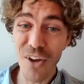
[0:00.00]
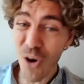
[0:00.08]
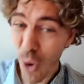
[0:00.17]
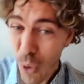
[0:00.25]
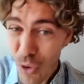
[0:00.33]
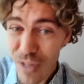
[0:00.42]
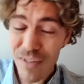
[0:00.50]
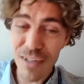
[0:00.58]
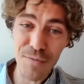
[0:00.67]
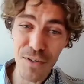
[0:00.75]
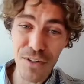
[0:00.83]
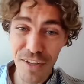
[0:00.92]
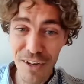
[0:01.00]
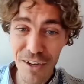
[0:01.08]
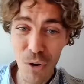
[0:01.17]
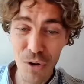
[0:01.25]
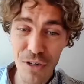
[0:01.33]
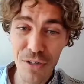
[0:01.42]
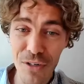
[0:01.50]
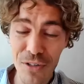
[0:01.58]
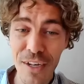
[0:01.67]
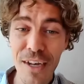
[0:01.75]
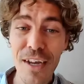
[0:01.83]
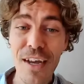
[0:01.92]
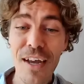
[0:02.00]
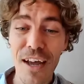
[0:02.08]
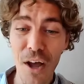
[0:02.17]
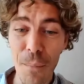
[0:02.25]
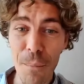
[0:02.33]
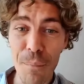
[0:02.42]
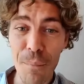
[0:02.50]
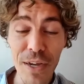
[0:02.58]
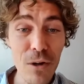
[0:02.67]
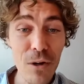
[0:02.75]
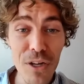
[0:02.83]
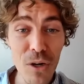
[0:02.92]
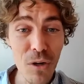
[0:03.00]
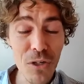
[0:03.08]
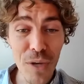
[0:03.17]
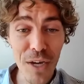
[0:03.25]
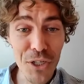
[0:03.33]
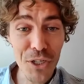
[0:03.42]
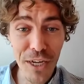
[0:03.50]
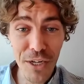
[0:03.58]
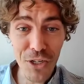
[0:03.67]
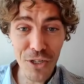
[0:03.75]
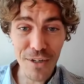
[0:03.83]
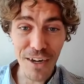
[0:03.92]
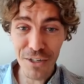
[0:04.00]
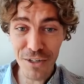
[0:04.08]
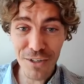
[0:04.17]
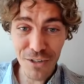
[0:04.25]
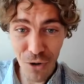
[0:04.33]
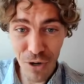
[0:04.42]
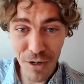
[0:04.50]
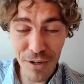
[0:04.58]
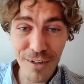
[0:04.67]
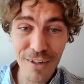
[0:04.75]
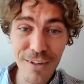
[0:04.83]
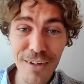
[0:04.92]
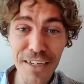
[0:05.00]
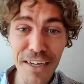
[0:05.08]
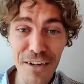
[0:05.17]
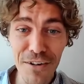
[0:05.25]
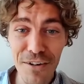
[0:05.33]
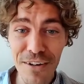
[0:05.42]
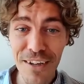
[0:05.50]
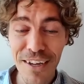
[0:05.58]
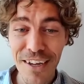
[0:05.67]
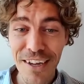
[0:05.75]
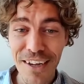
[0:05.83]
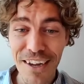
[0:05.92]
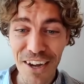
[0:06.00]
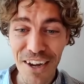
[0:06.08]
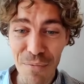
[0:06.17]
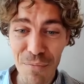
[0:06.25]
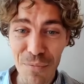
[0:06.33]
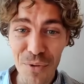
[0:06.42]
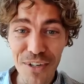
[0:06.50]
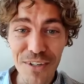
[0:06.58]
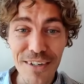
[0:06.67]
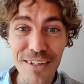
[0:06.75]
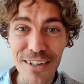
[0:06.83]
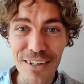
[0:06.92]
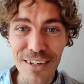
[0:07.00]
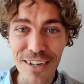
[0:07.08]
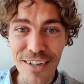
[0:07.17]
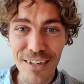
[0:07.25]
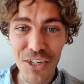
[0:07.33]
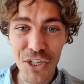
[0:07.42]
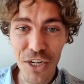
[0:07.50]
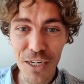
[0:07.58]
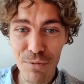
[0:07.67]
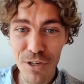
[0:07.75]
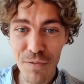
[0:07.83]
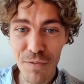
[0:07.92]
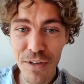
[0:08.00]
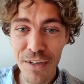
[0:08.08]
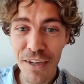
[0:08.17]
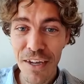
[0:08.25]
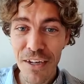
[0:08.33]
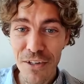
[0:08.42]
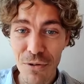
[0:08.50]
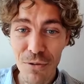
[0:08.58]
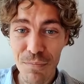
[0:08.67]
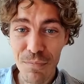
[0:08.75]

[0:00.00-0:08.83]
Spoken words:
all these different stakeholders, including also education. I just saw Nian was in the chat briefly. So